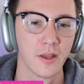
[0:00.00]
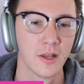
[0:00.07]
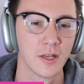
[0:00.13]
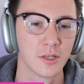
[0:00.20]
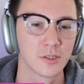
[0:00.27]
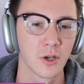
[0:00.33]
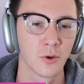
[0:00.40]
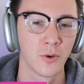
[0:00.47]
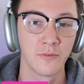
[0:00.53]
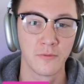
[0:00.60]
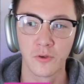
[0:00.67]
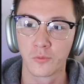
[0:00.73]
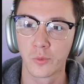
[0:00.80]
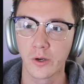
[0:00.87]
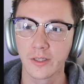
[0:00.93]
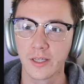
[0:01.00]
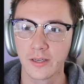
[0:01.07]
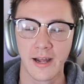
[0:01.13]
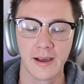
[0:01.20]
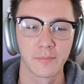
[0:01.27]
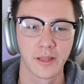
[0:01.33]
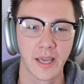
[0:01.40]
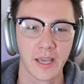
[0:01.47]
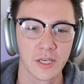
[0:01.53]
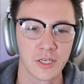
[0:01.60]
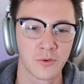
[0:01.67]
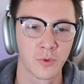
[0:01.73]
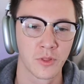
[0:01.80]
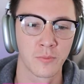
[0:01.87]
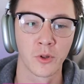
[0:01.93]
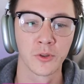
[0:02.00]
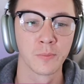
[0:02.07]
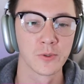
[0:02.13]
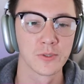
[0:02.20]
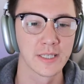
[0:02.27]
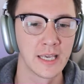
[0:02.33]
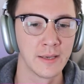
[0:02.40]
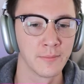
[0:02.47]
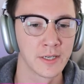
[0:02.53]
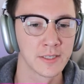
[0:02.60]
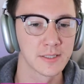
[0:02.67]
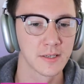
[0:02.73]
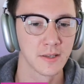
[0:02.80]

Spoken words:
So if you've worked in an application with multiple schemas,